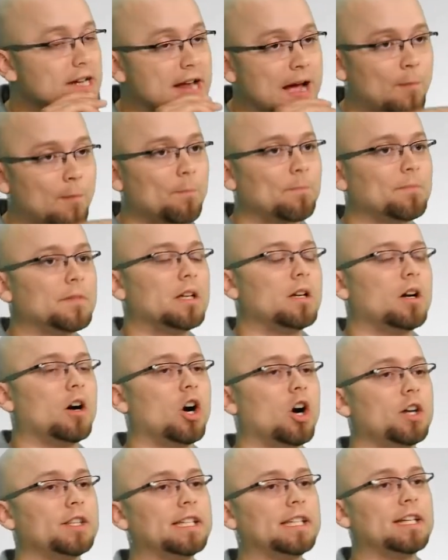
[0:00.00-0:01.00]
Now,
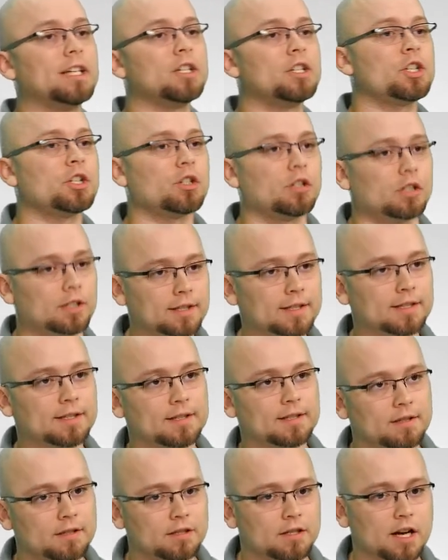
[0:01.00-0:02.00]
on the
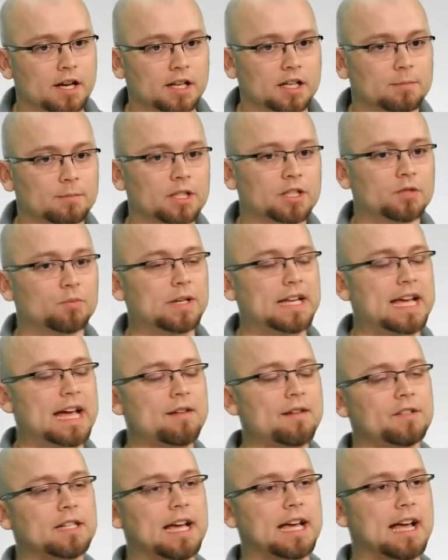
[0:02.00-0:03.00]
insurance documents, we
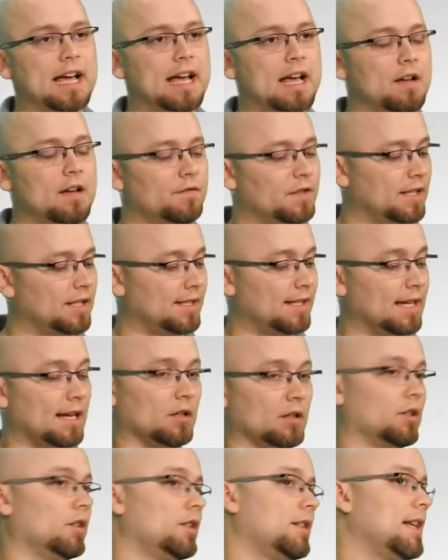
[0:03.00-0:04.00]
have to have the
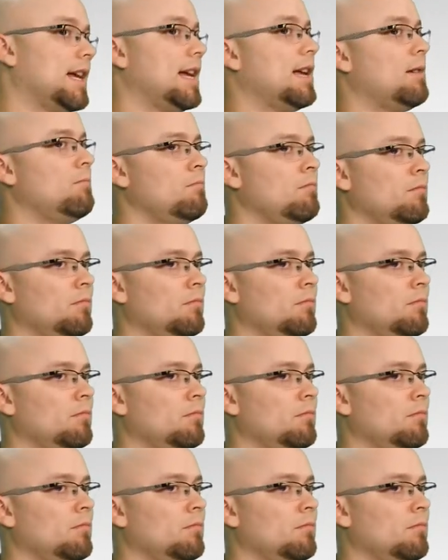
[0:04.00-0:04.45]
seller's name